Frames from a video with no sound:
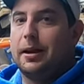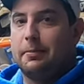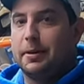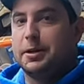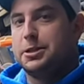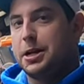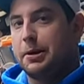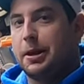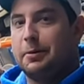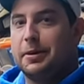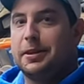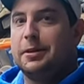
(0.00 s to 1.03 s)
And I'm going to share
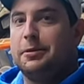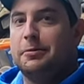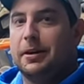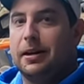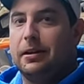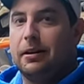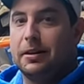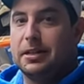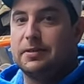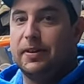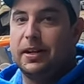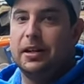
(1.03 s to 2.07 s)
that with you on
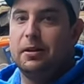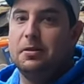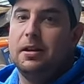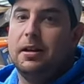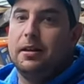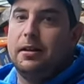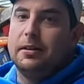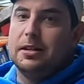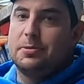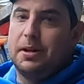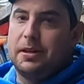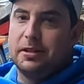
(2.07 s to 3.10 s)
this video,
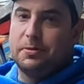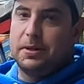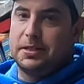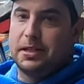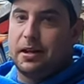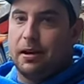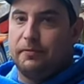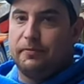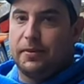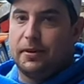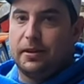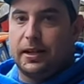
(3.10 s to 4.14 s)
as well as what's to come
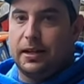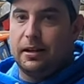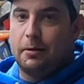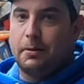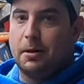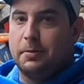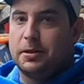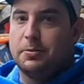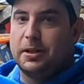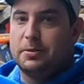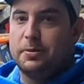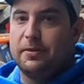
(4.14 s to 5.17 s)
for the upcoming
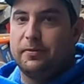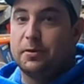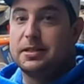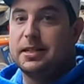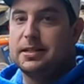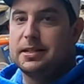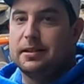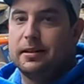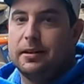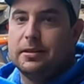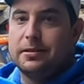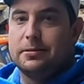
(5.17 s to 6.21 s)
2024 season.
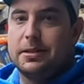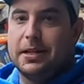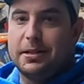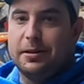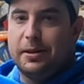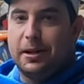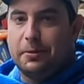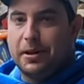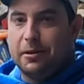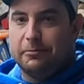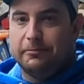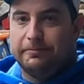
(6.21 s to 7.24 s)
So stay tuned, here we
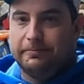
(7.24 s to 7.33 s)
go.